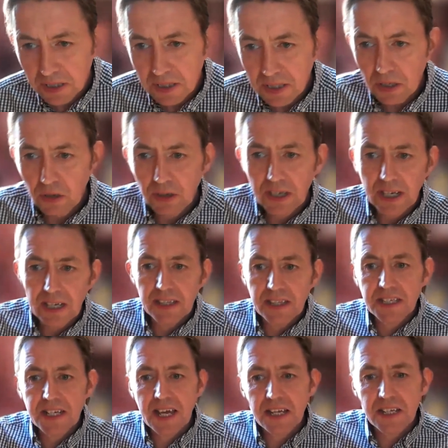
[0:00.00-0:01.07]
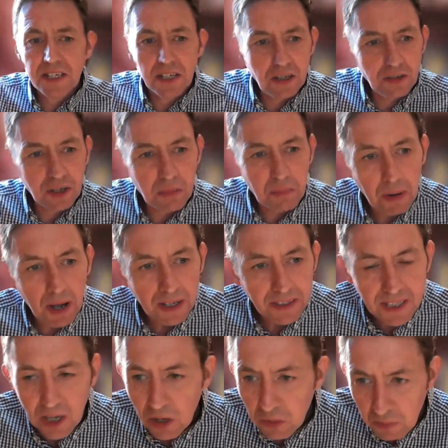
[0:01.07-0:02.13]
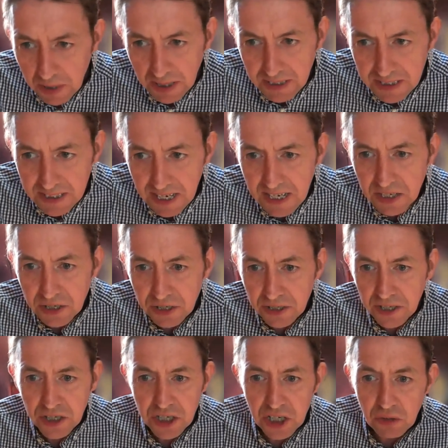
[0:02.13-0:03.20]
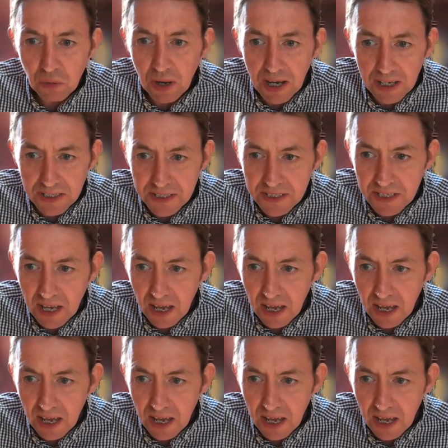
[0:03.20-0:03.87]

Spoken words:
looking at the data, you combine the omics data and the GWAS